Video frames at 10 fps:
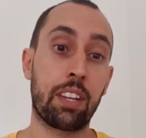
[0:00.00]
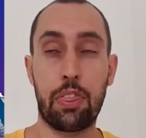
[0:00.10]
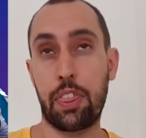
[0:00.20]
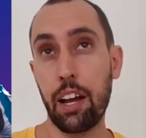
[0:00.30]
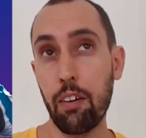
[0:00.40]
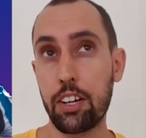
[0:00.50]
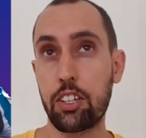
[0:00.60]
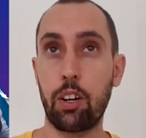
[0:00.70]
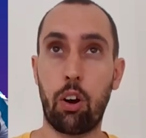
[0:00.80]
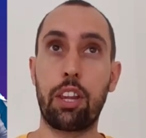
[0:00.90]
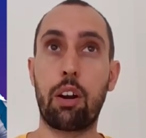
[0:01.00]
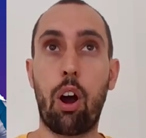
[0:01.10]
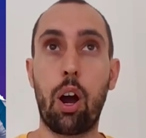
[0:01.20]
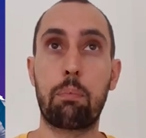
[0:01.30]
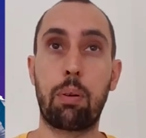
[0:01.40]
They're actually on their
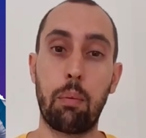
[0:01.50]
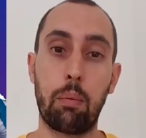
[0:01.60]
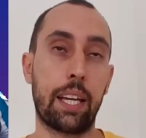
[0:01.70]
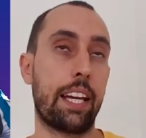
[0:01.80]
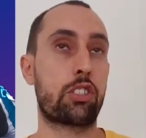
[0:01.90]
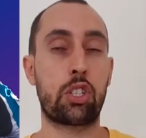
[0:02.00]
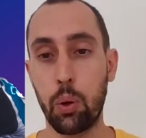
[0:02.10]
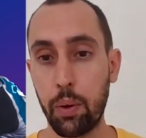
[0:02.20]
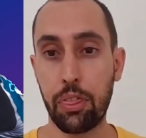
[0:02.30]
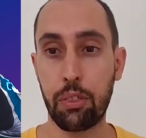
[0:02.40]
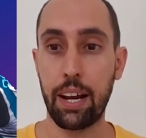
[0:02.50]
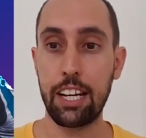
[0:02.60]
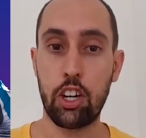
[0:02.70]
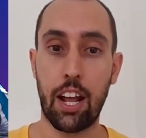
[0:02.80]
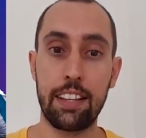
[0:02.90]
own probably a 2 in 3
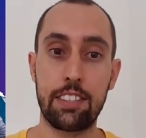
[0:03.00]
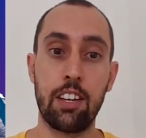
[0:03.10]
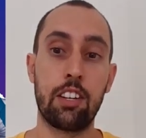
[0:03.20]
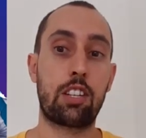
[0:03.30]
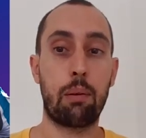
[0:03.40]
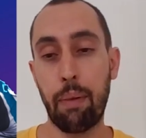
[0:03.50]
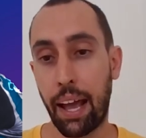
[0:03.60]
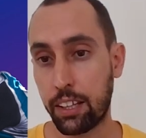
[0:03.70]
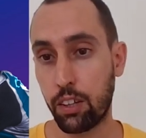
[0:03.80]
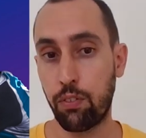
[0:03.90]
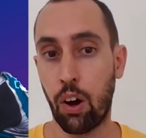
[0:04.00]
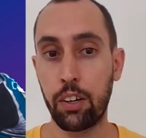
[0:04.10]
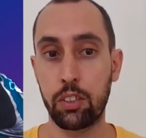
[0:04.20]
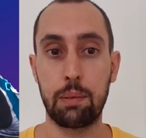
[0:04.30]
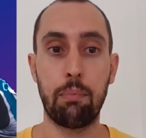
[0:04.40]
chance to make the
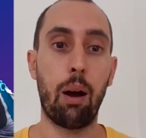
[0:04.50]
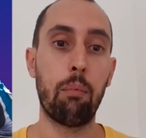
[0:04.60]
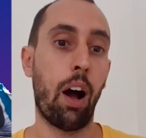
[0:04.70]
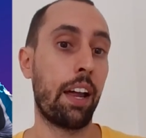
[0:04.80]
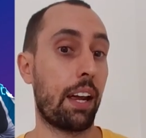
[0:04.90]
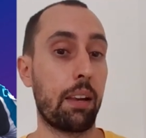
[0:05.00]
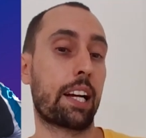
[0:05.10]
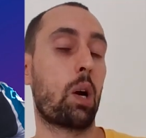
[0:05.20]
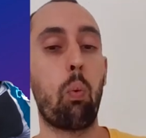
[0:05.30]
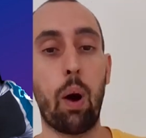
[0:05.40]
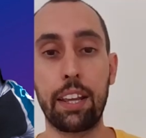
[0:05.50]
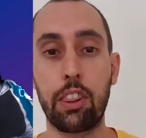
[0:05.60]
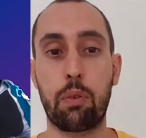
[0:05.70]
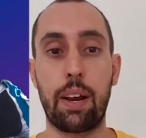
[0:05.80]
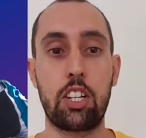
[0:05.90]
finals in my mind, and like a 1 in
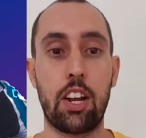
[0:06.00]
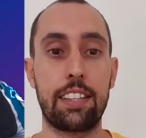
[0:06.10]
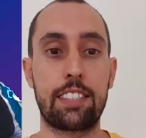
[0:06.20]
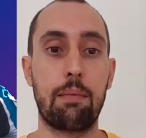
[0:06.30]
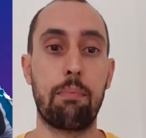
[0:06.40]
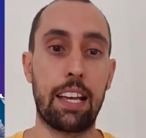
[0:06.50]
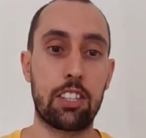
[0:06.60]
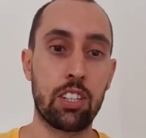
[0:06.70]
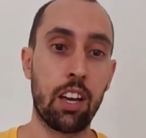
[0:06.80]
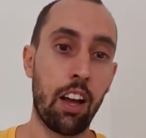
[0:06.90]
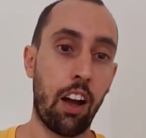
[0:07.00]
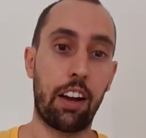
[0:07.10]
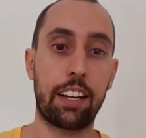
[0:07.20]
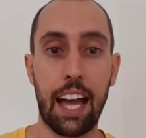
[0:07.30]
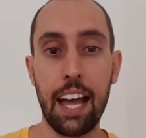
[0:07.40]
3 chance to miss.
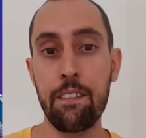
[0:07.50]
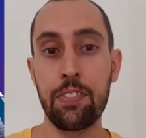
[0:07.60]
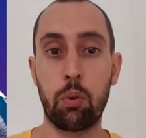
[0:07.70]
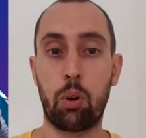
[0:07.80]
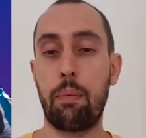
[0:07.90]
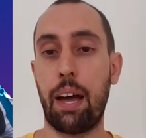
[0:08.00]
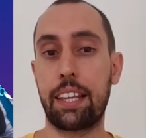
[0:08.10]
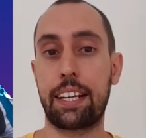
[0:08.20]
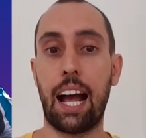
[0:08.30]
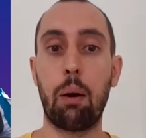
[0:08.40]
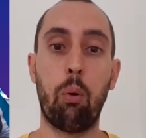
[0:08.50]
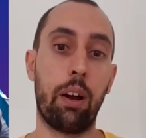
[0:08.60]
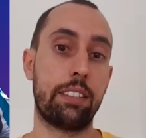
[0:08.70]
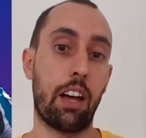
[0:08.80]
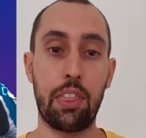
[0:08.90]
Okay, what about the
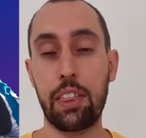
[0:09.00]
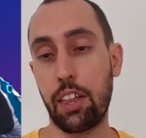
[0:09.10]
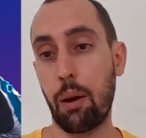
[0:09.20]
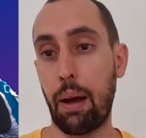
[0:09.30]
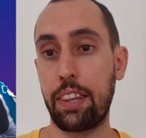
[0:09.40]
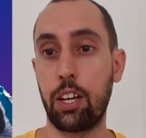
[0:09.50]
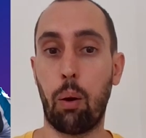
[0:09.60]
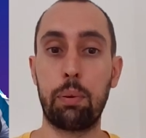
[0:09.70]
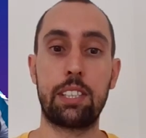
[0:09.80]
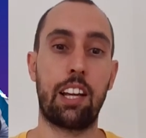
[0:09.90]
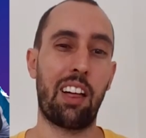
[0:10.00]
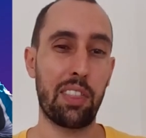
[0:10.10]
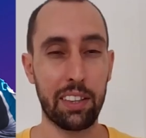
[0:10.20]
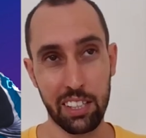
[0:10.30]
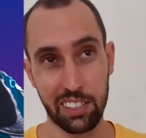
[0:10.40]
Cowboys? I think they're about the opposite. I
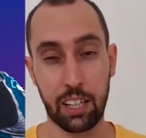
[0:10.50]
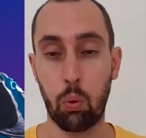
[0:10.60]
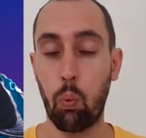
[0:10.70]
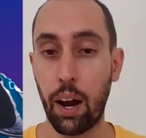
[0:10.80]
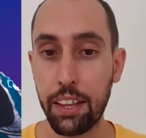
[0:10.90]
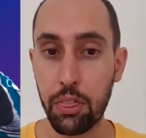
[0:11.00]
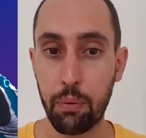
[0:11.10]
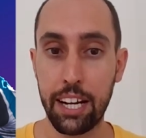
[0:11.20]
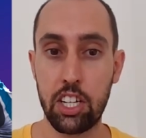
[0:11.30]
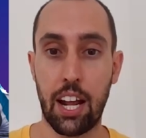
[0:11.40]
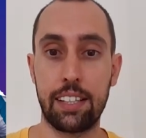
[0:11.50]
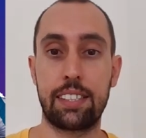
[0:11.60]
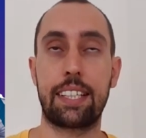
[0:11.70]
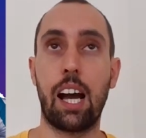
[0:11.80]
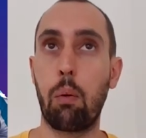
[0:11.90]
think there's like a 1 in 3 chance the
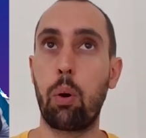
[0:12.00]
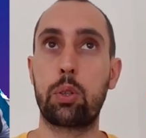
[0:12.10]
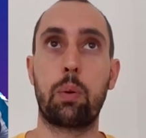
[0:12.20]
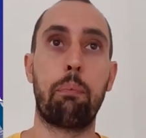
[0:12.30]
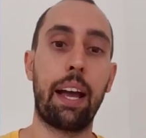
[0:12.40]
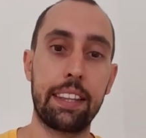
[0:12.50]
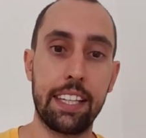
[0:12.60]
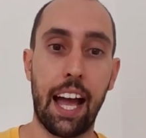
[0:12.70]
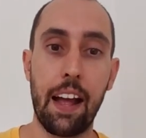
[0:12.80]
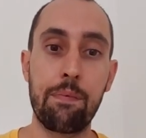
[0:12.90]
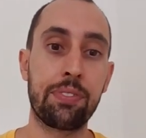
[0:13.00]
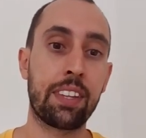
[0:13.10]
Cowboys would make the 8,